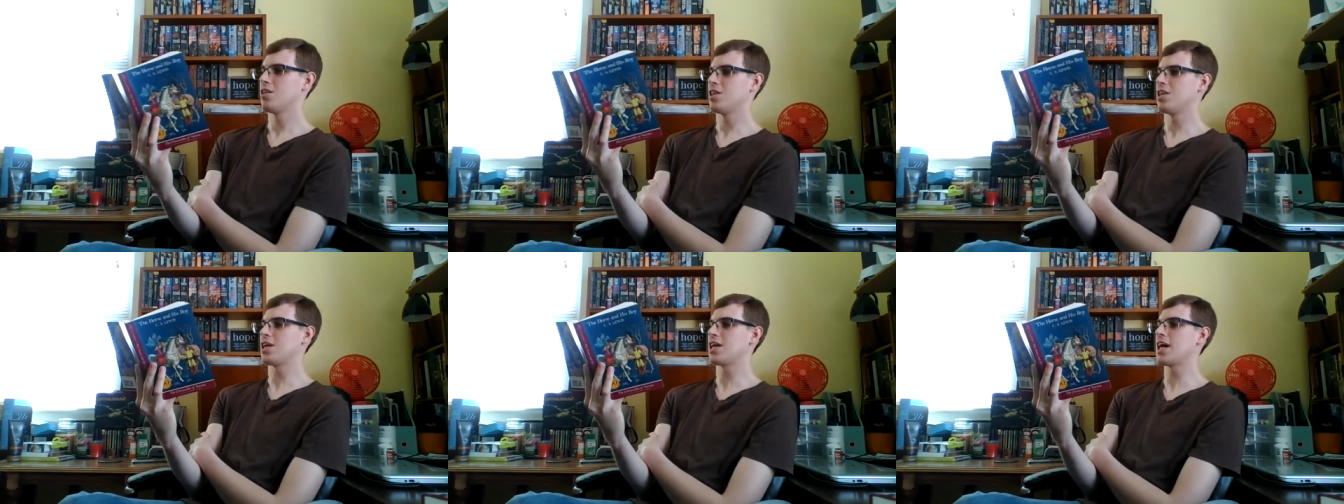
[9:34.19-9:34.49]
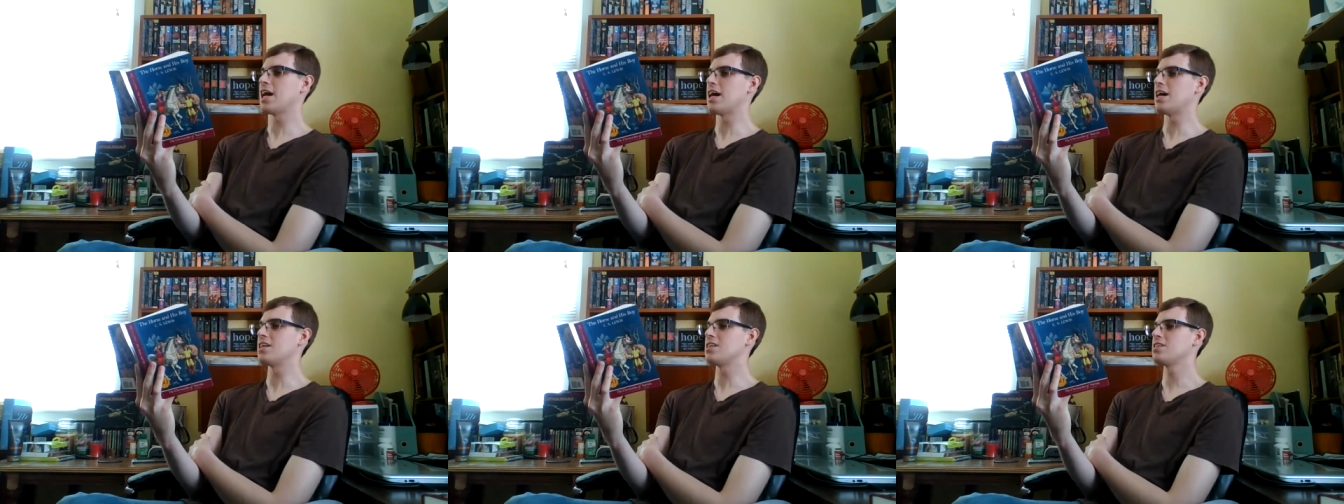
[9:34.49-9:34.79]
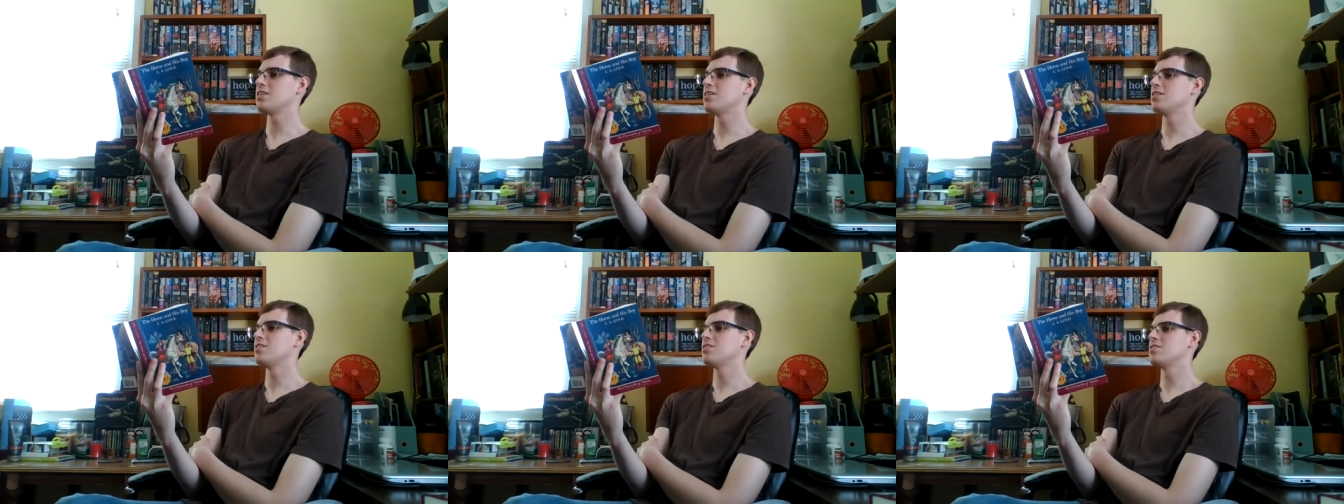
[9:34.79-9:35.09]
The cat
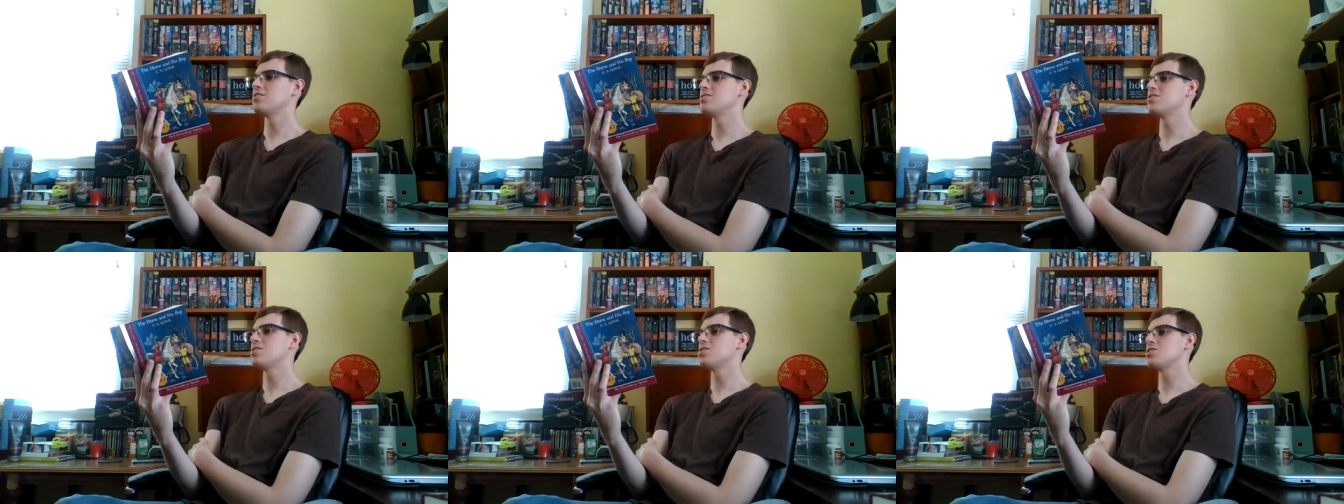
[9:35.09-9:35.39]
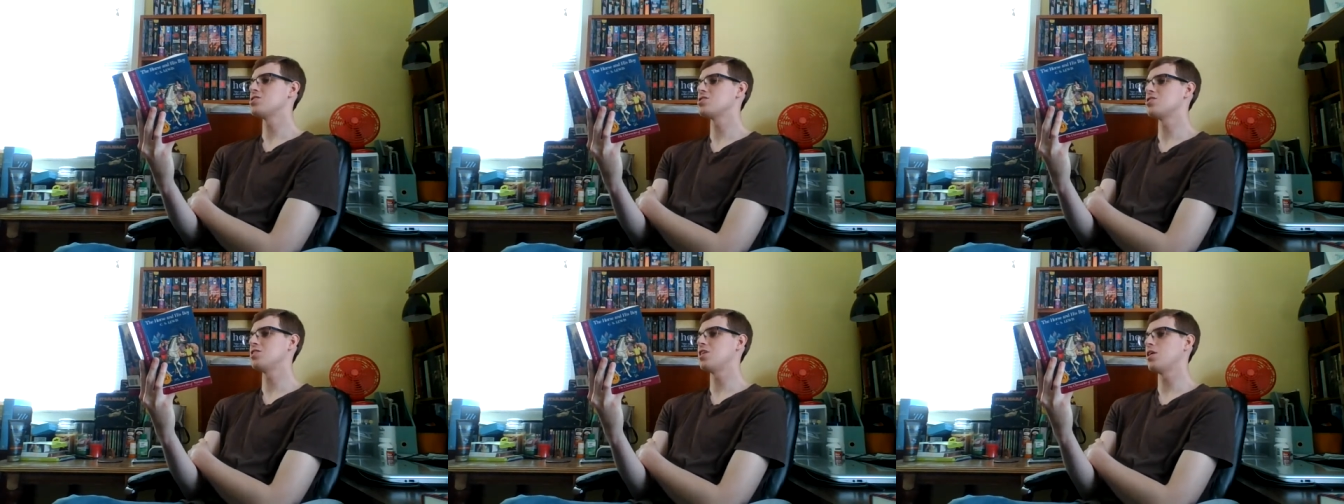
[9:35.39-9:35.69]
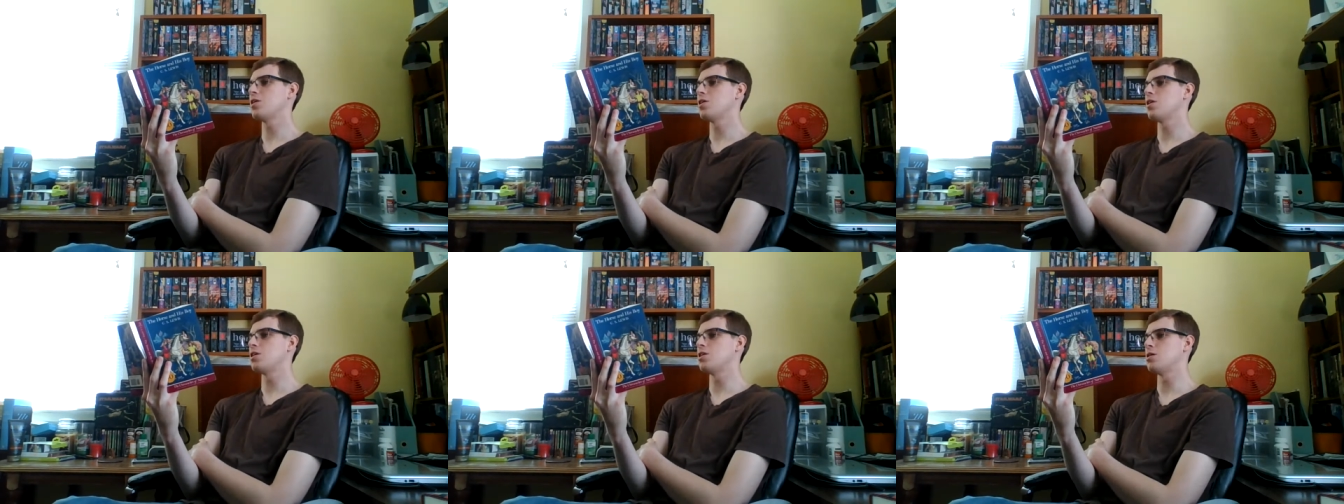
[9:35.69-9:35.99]

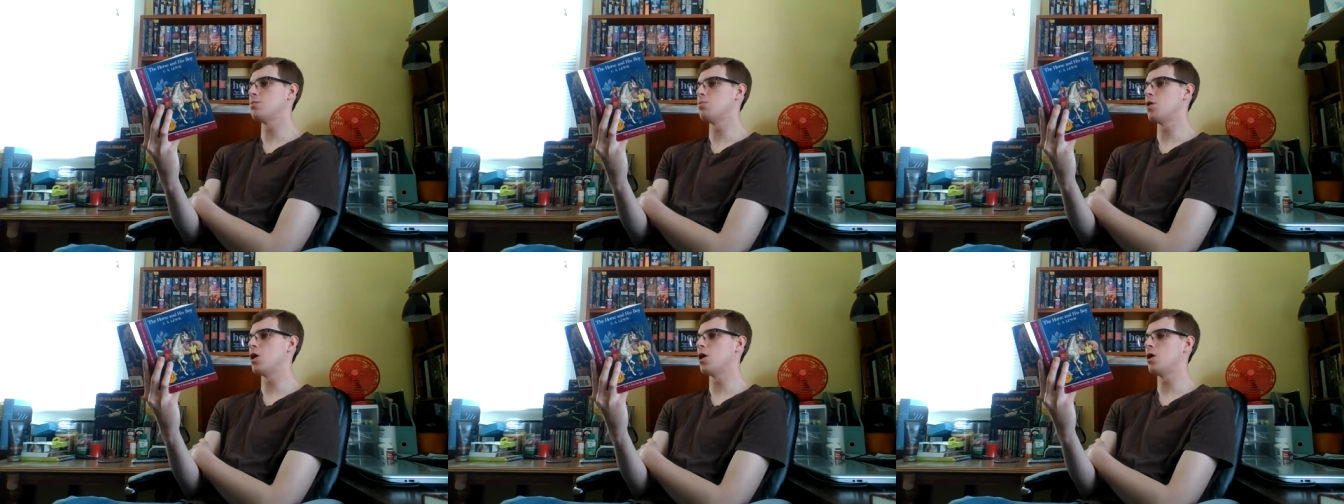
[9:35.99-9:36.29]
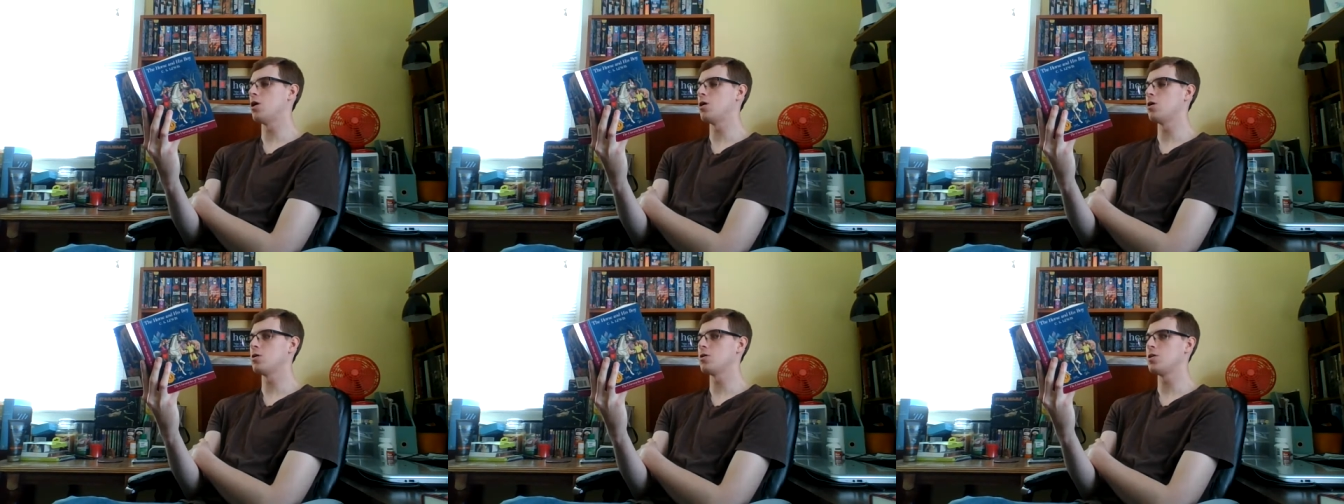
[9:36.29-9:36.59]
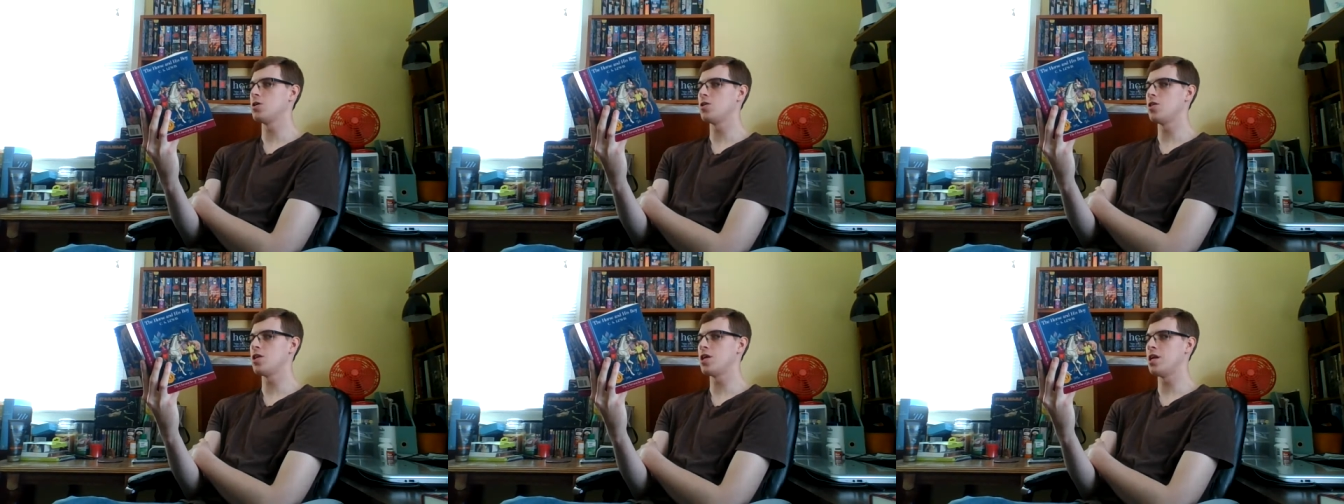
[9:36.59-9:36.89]
stared at him
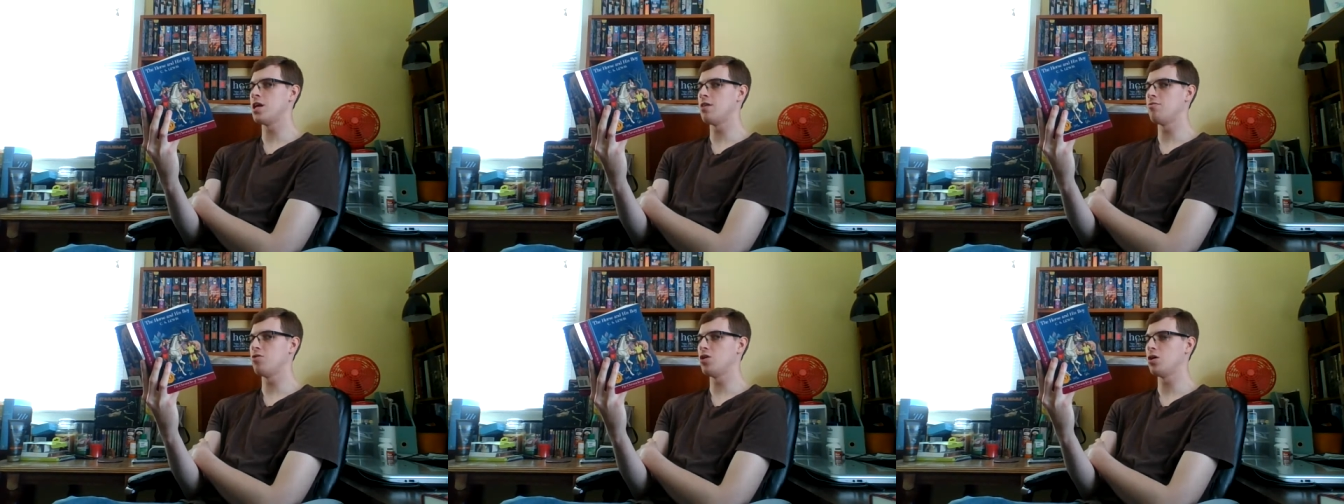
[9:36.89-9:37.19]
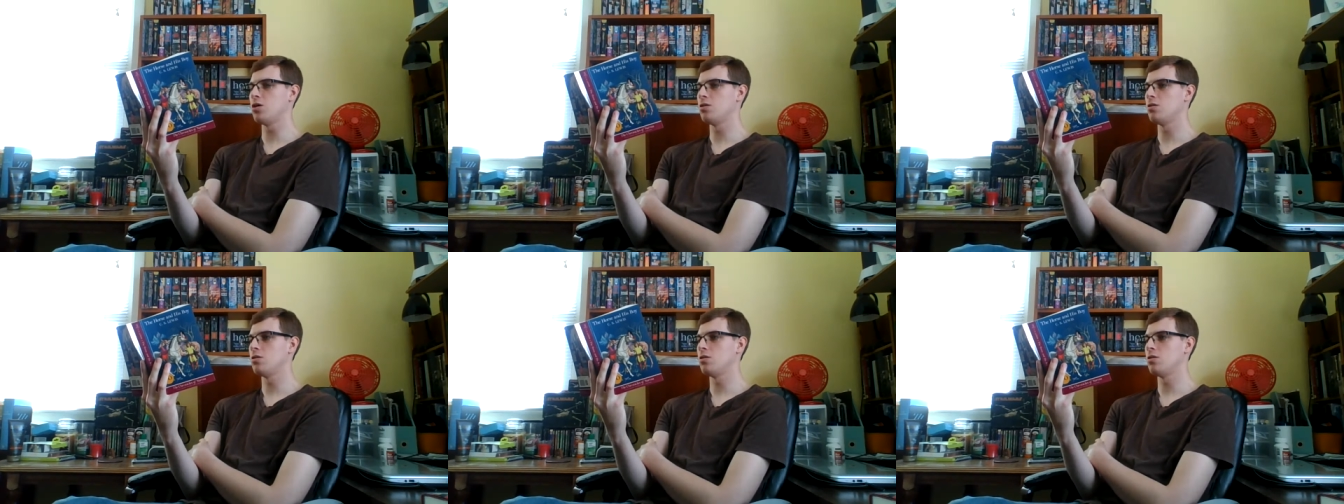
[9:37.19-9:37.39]
harder than ever.